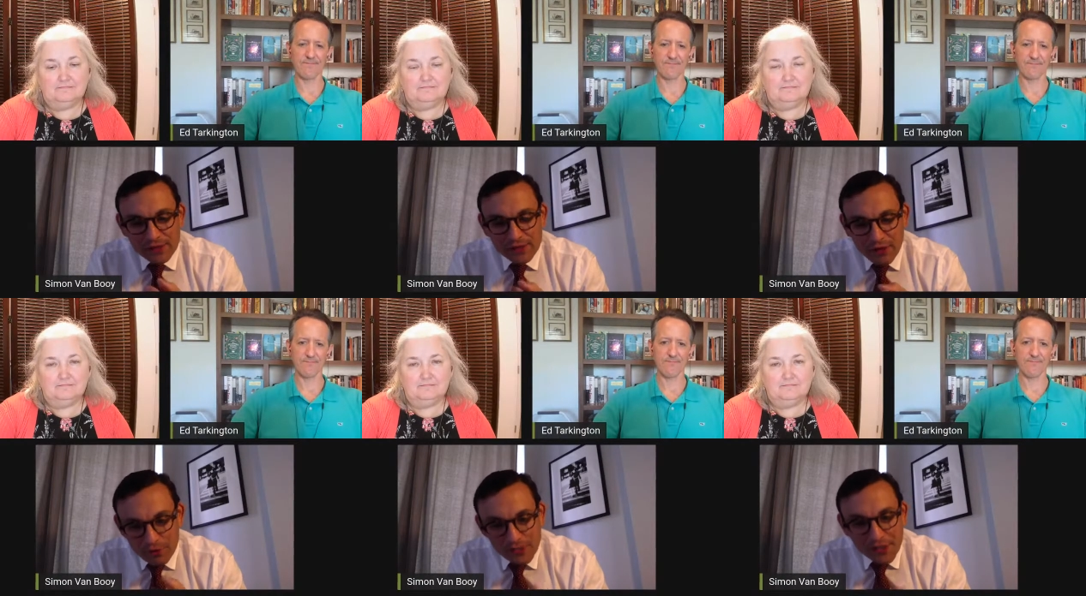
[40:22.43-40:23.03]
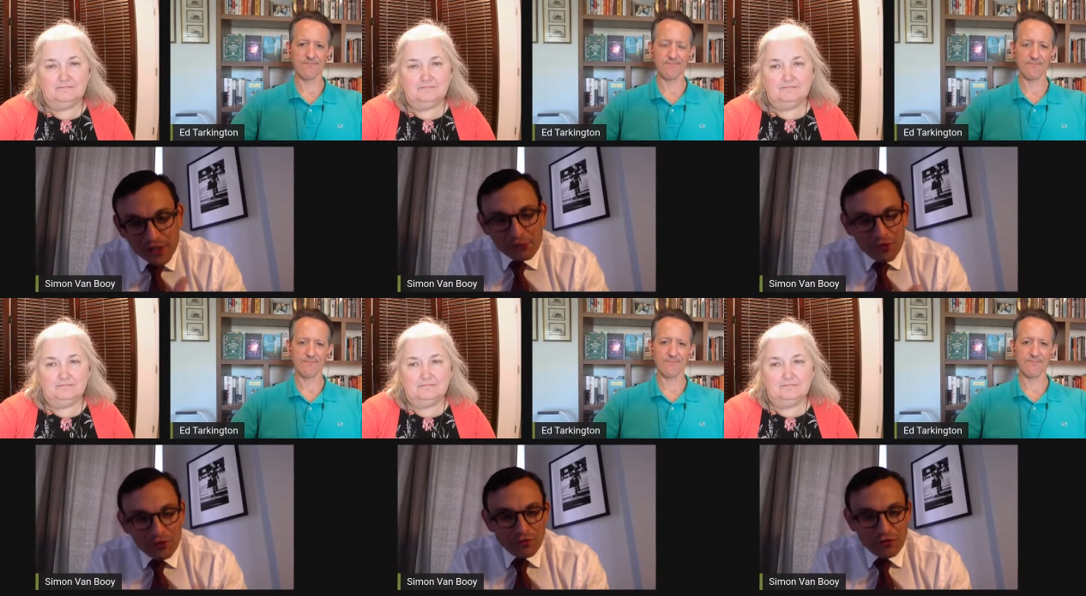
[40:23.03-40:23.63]
Speaker 1: they're obsessed
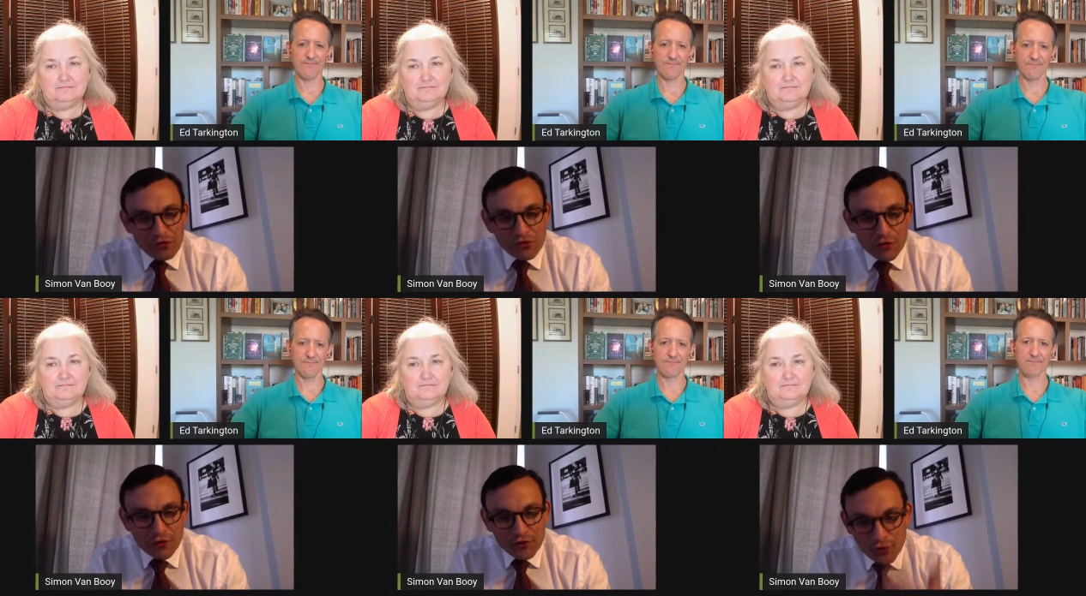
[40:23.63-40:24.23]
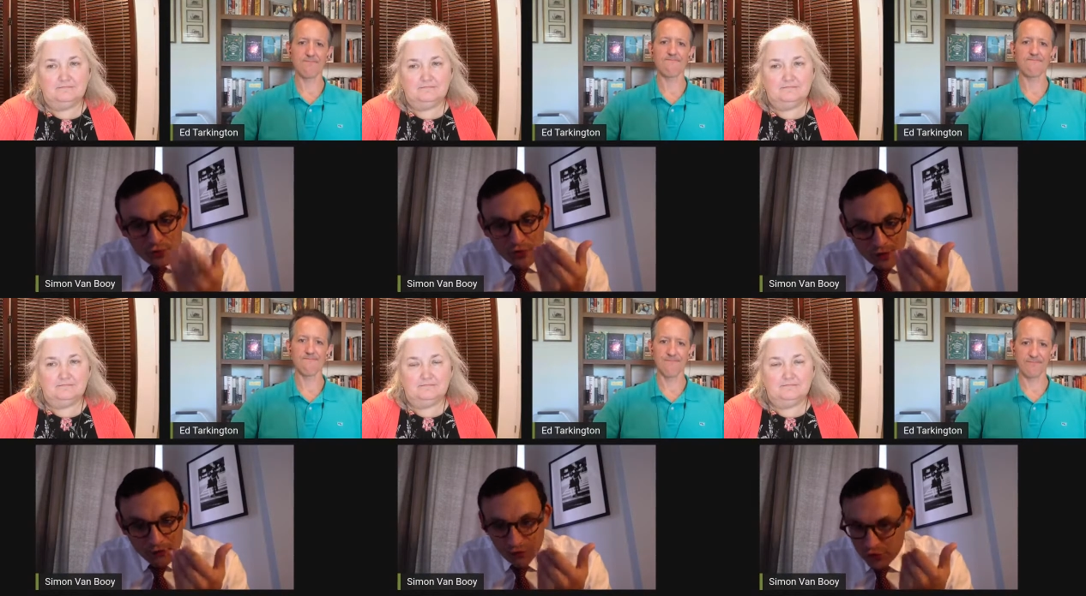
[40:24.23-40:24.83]
with the first draft. You
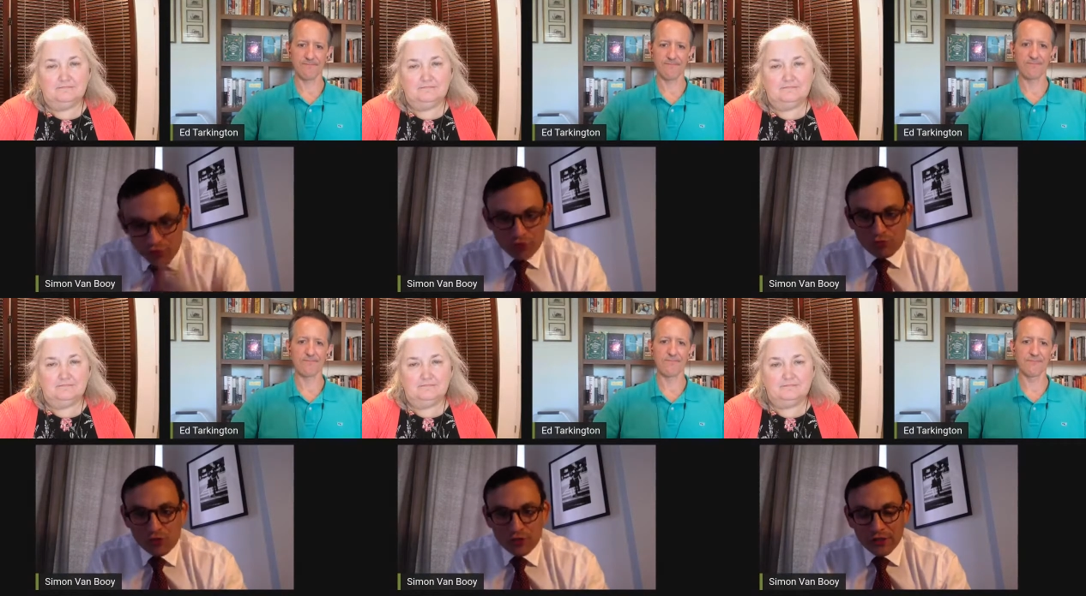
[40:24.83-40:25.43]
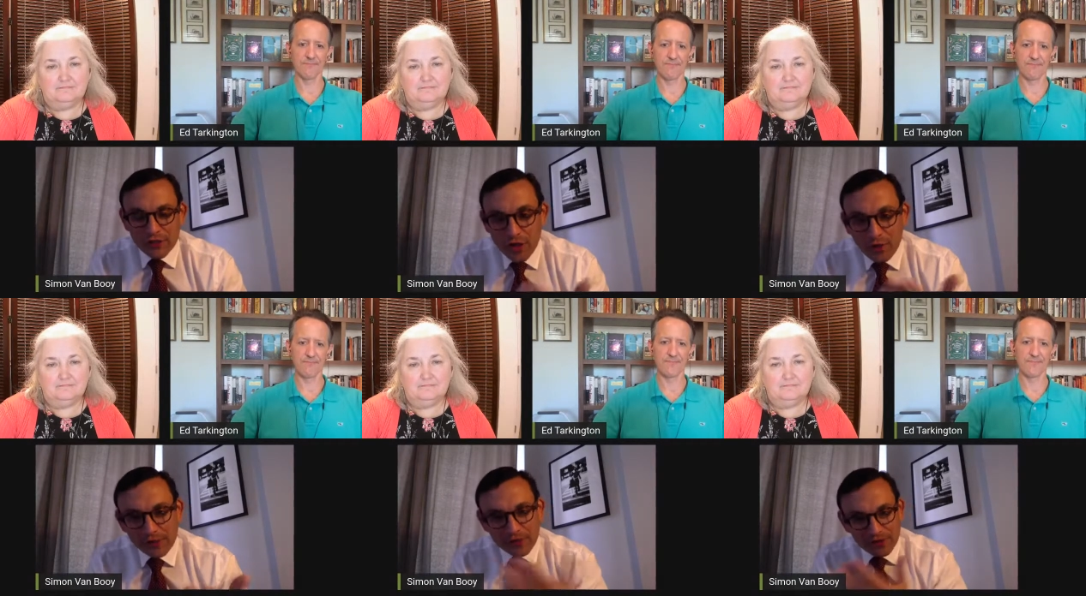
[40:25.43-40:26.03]
get the 1st mm-hmm. draft written,
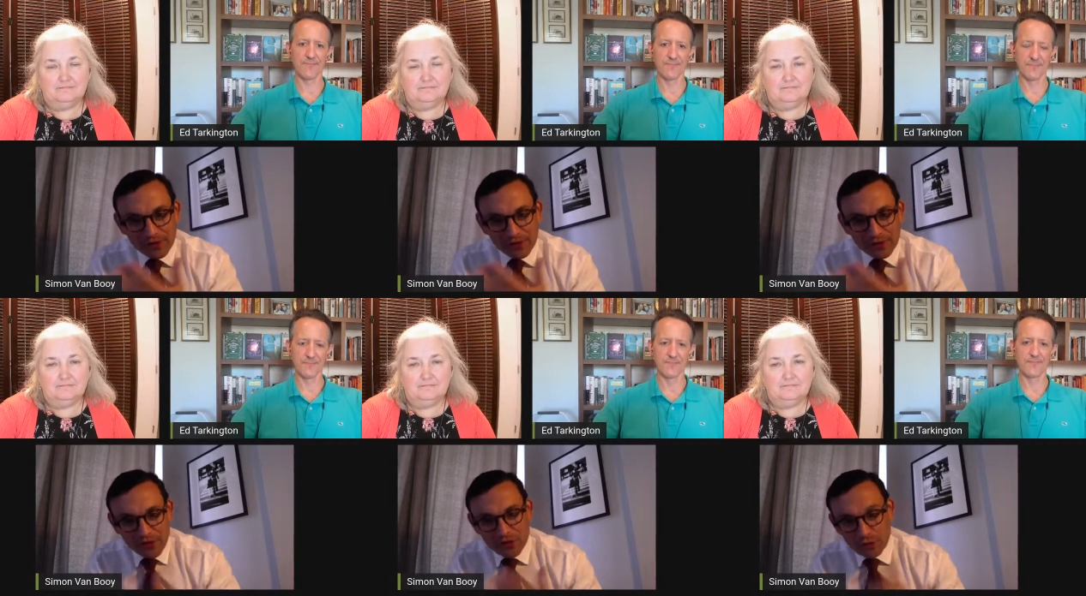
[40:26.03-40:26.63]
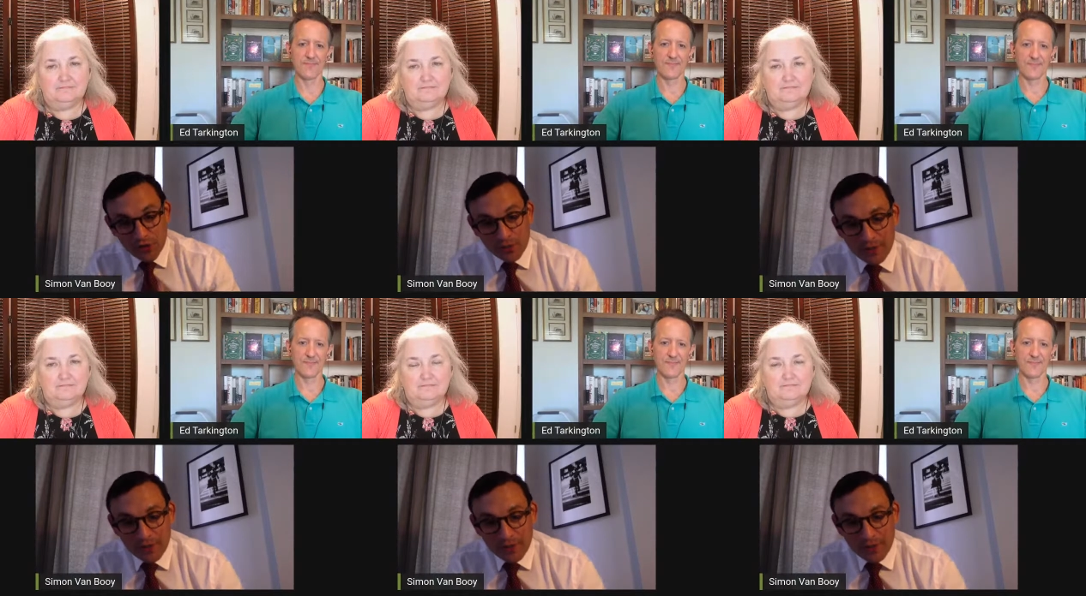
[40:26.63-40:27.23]
knowing that the magic will come
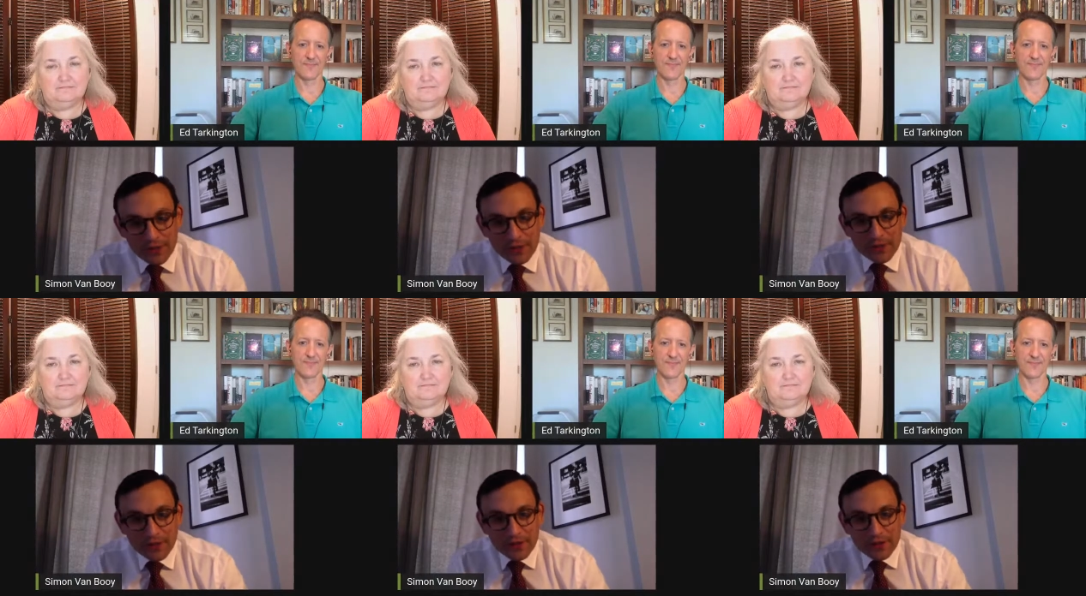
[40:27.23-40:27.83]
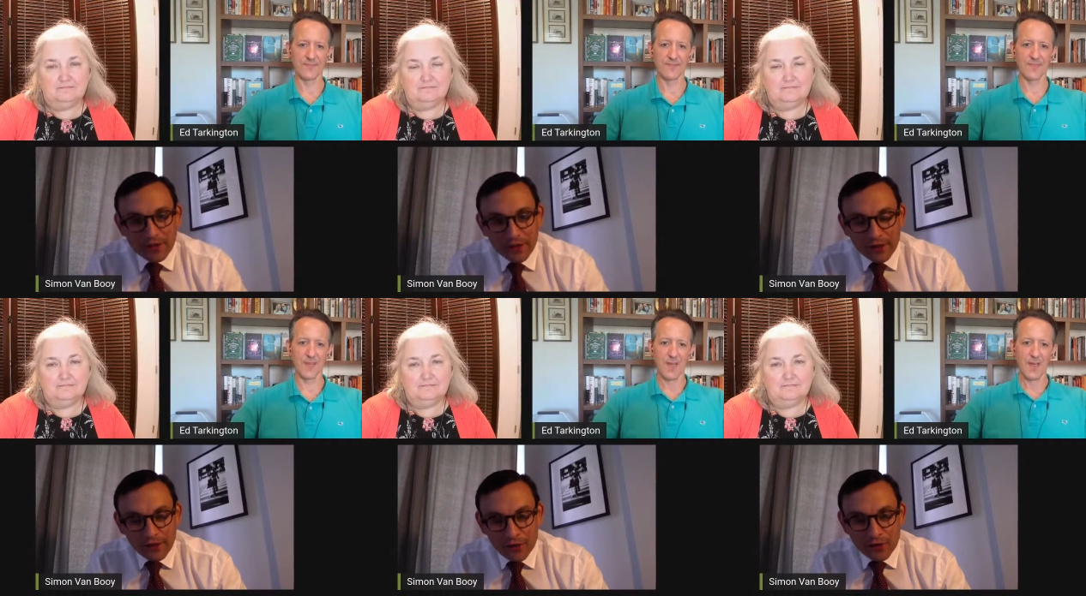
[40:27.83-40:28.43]
out
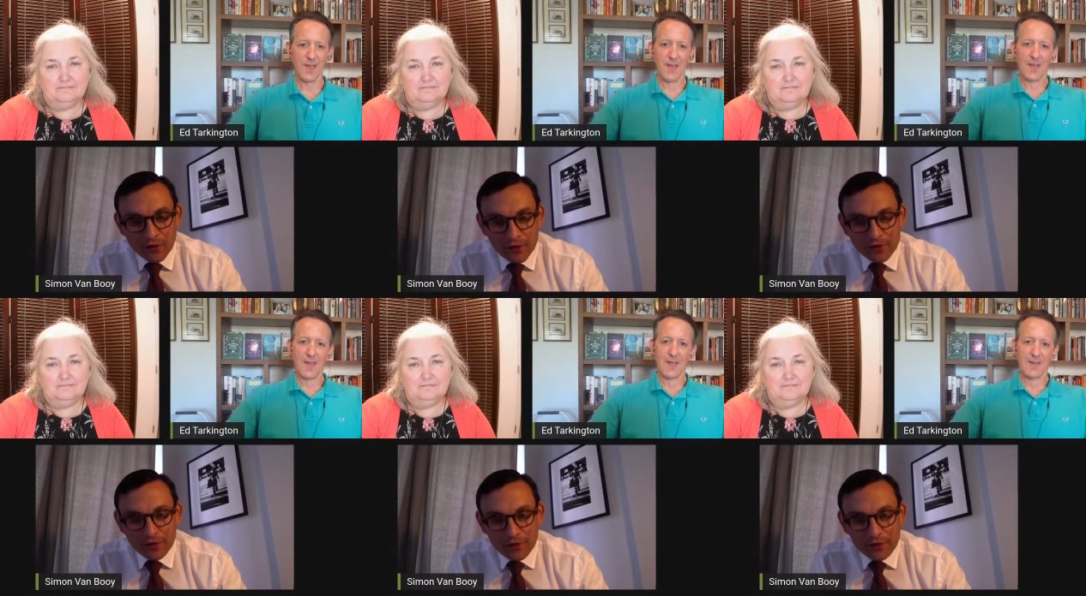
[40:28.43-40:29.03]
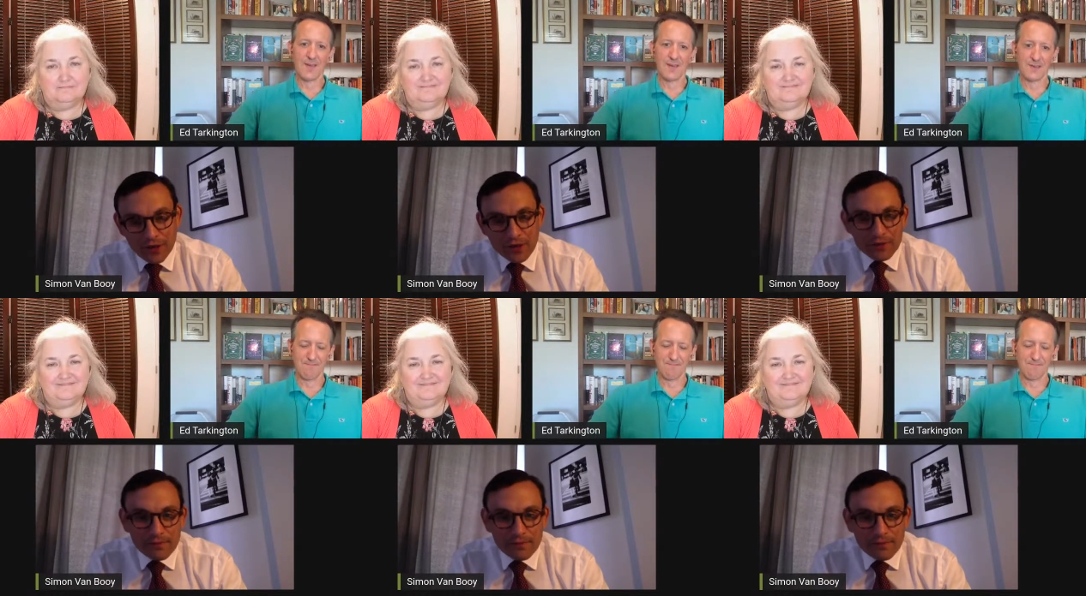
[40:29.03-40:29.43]
like you can, yeah.